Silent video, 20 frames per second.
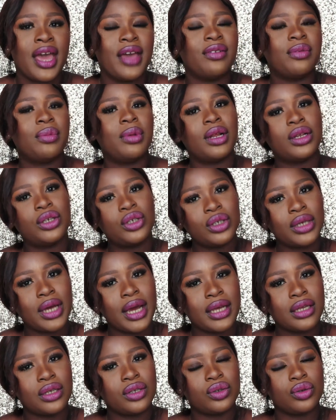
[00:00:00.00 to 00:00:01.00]
If blood sugar
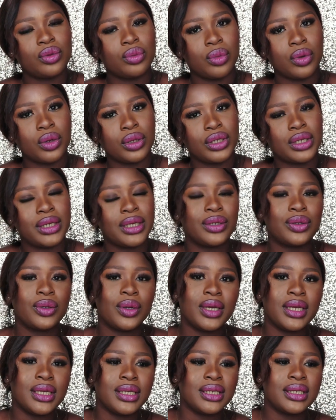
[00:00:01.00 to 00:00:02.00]
is too much,
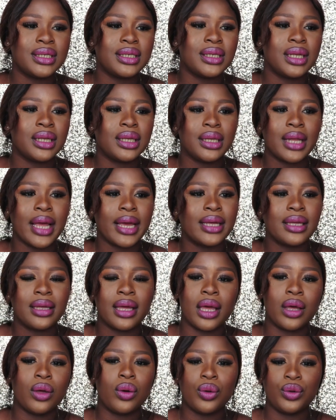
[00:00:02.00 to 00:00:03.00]
keto is
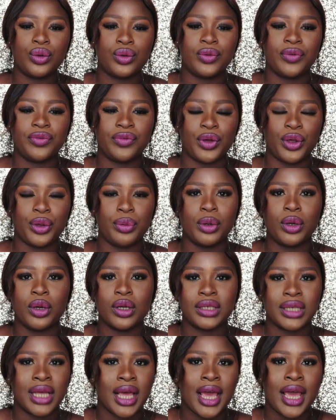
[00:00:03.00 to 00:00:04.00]
like a go-to for you
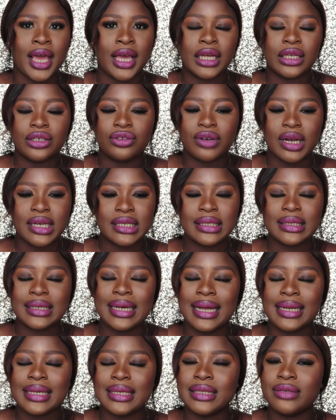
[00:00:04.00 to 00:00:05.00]
because it
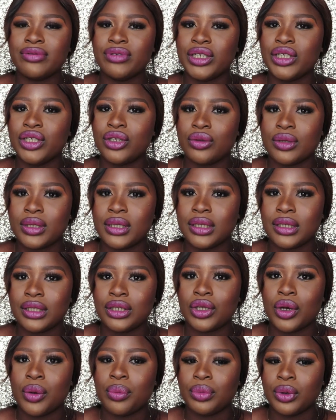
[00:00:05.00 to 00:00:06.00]
drastically
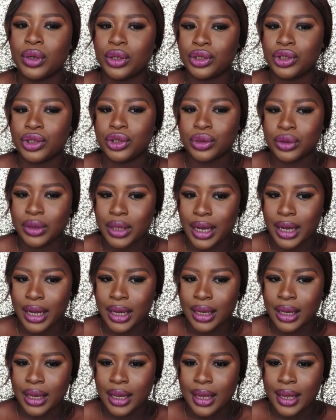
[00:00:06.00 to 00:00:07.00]
reduces your blood sugar,
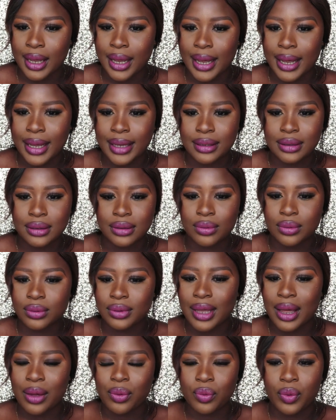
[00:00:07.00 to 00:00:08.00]
and
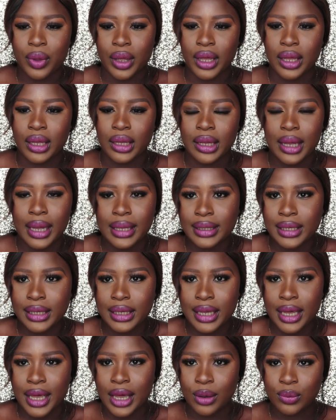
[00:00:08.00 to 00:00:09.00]
that way I
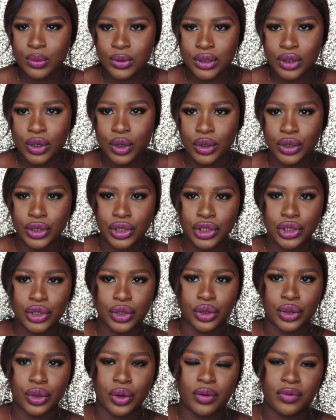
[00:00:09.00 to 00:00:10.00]
think it helps the
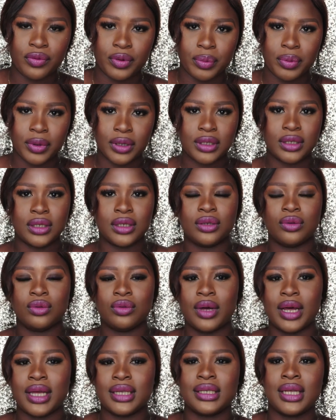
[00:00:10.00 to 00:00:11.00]
condition of a person
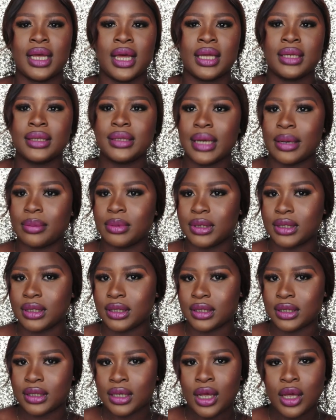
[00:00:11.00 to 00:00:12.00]
who has
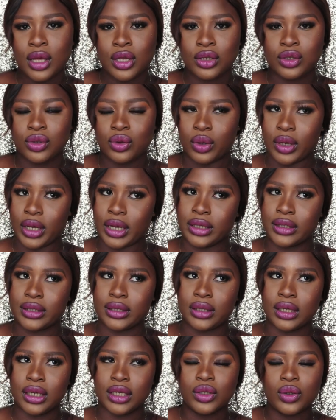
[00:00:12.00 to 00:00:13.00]
diabetes. So
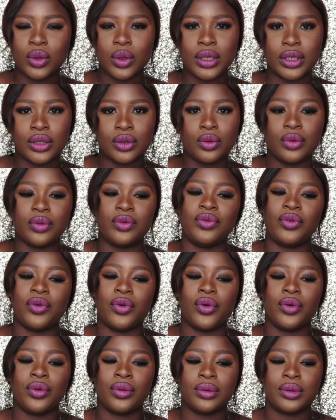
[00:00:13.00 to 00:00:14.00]
yes, keto is good
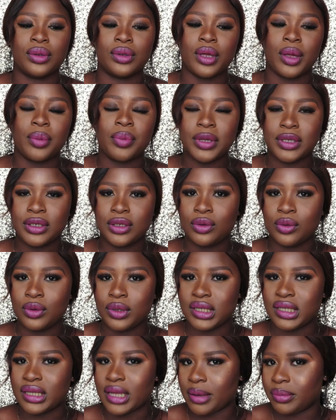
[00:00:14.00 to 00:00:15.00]
for a person who
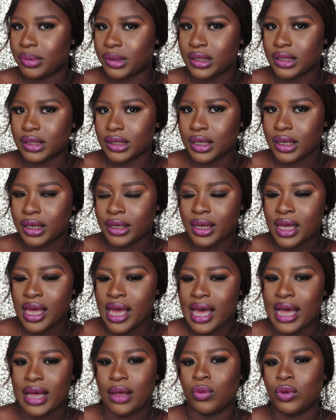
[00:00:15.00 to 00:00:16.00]
is diabetic
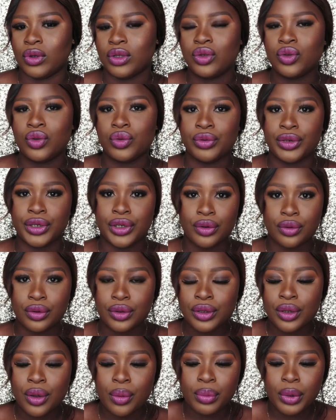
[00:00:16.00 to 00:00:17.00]
and wants to
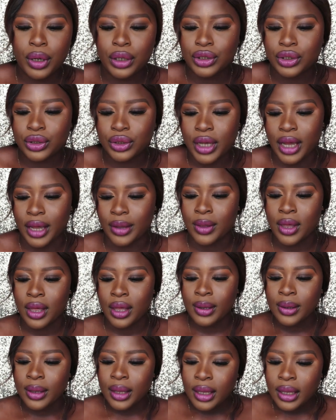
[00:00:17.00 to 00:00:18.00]
reduce blood sugar.
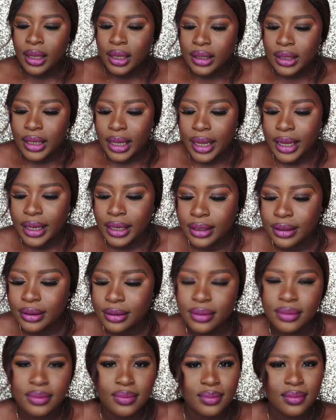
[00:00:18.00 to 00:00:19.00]

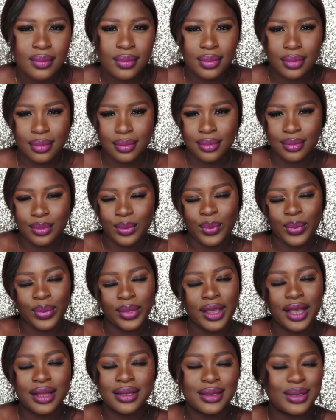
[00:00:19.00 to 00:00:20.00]
Then
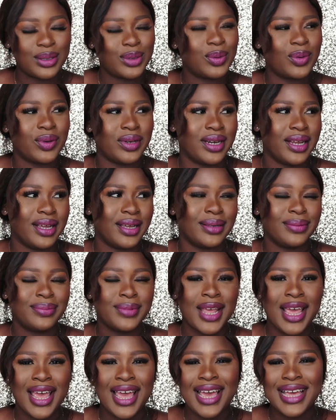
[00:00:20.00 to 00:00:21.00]
this one,
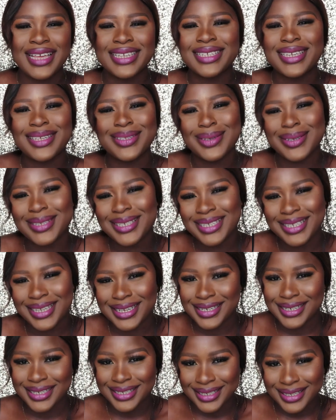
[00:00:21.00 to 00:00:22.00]
is
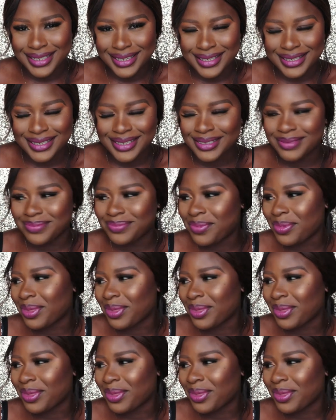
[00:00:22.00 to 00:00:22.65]
ketosis a disease?